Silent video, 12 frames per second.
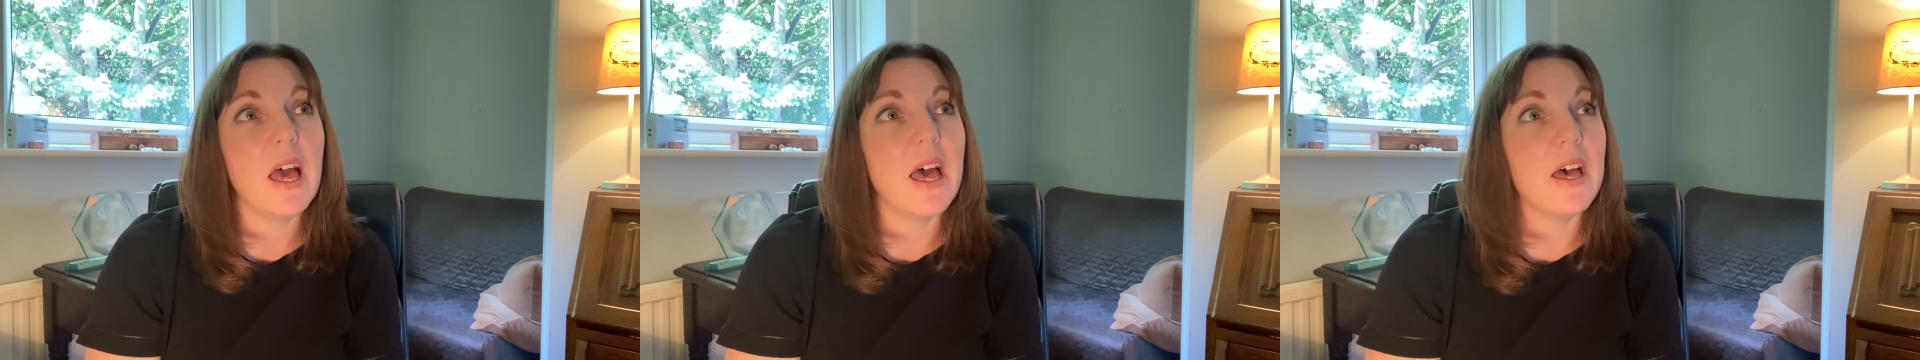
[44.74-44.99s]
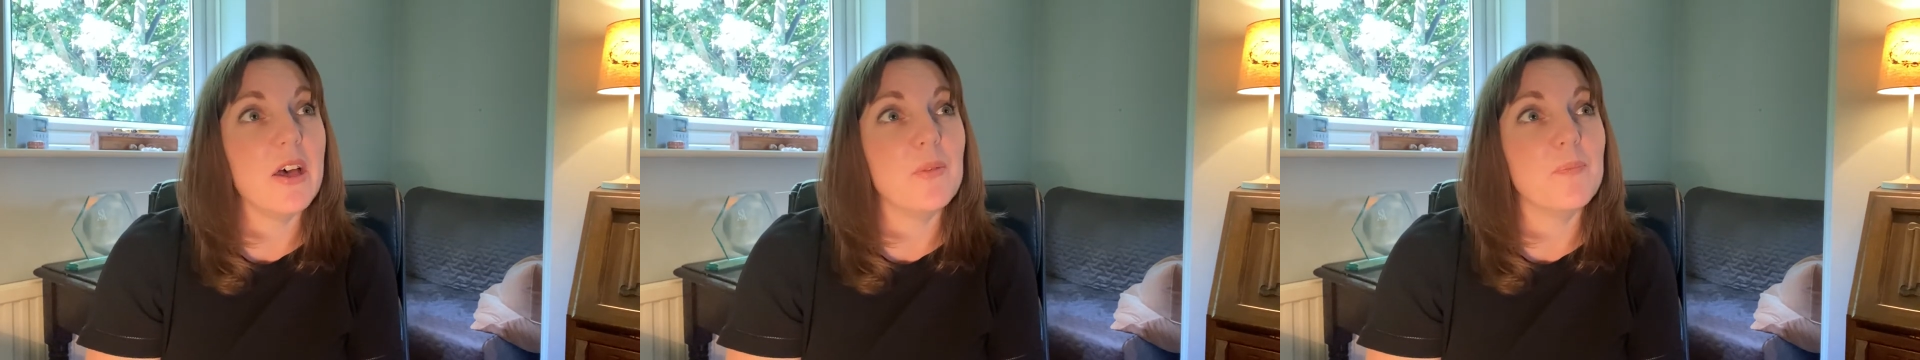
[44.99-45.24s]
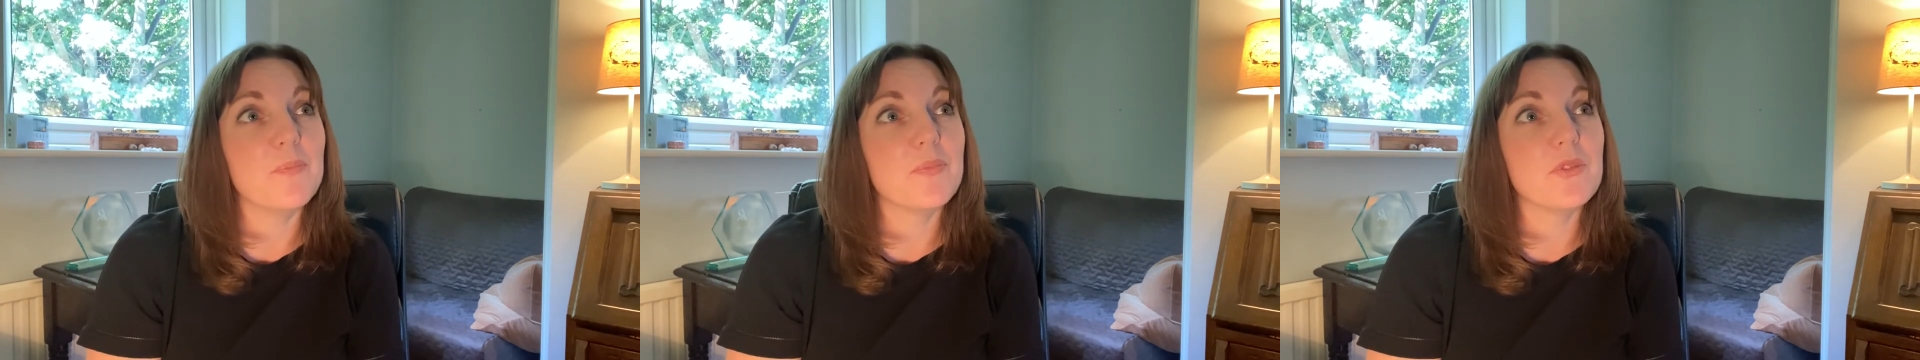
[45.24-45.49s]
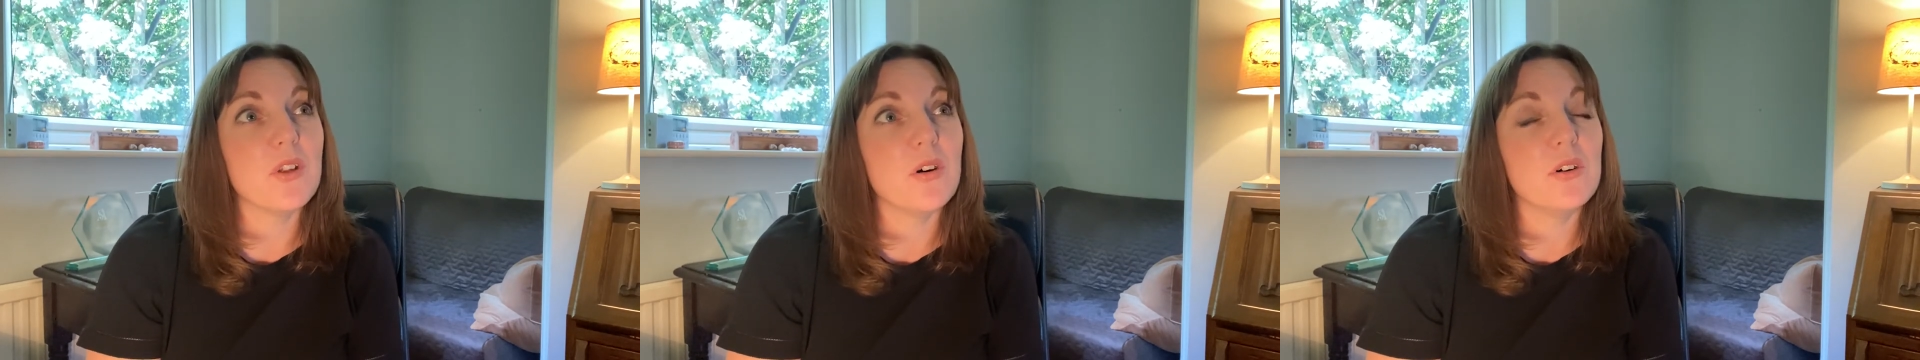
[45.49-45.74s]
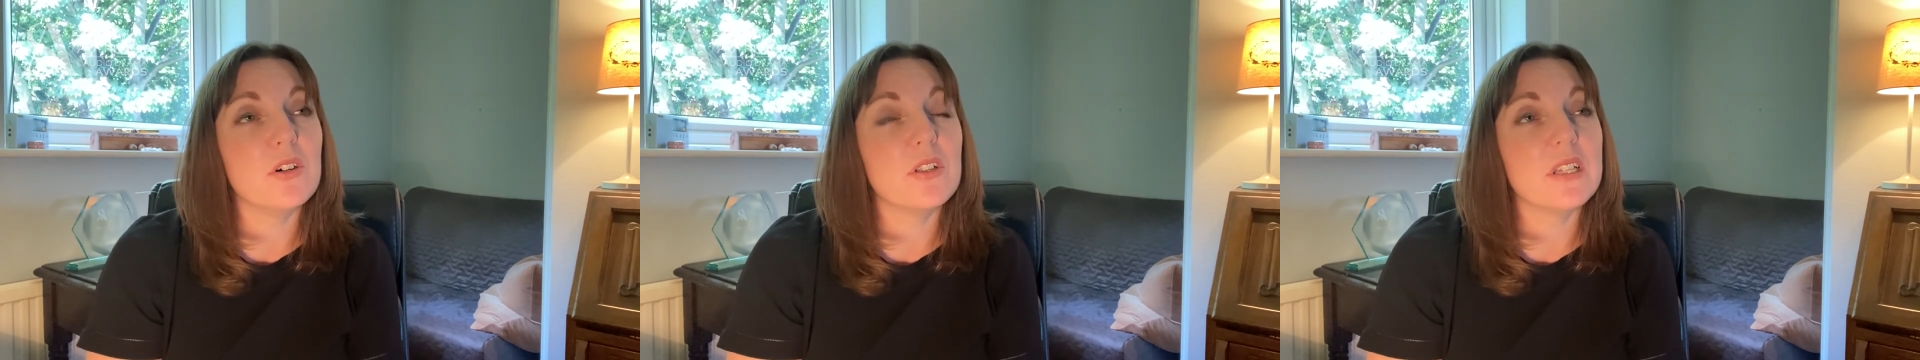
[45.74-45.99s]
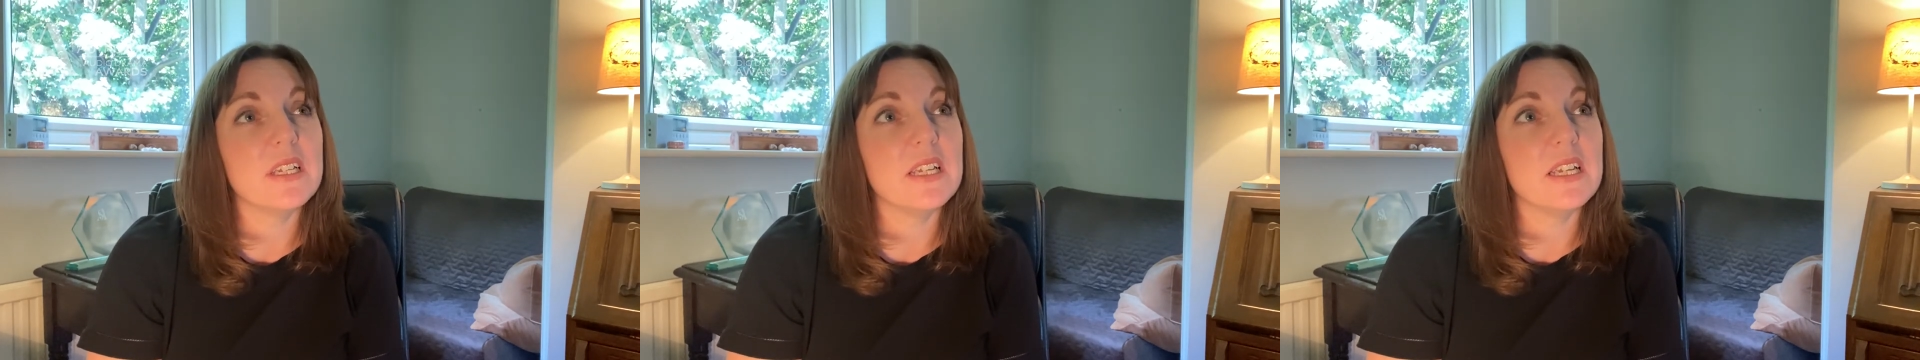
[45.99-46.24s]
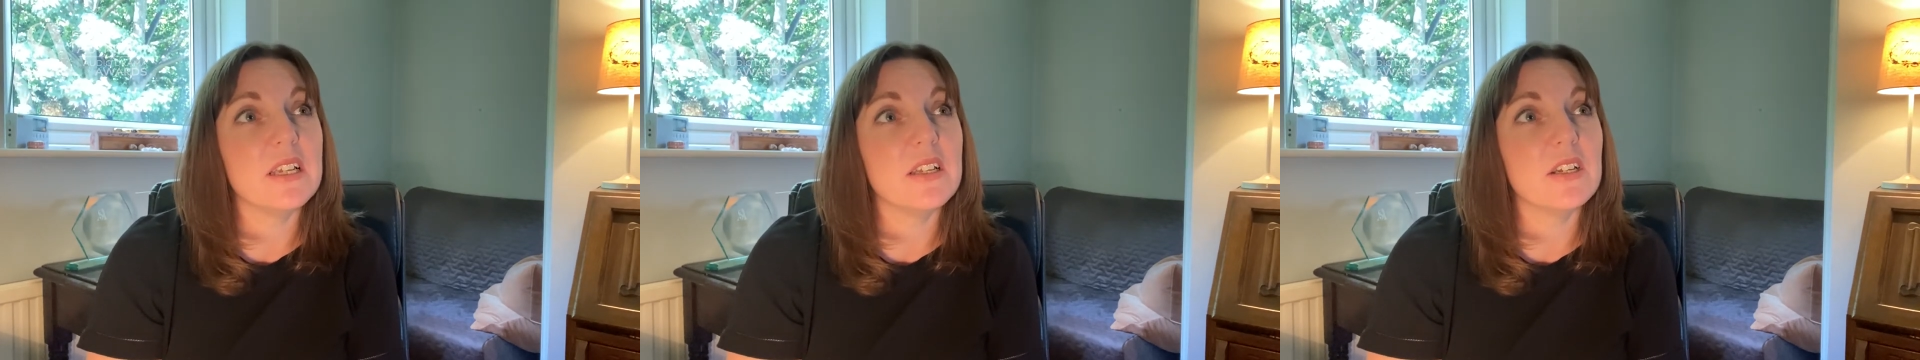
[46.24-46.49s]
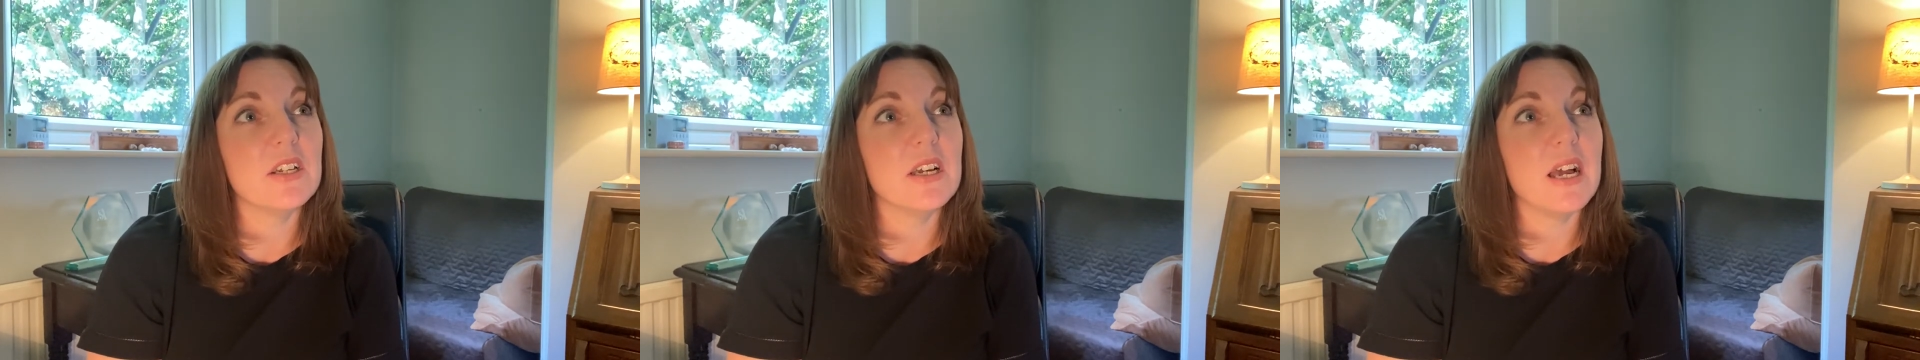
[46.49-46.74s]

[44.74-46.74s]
not only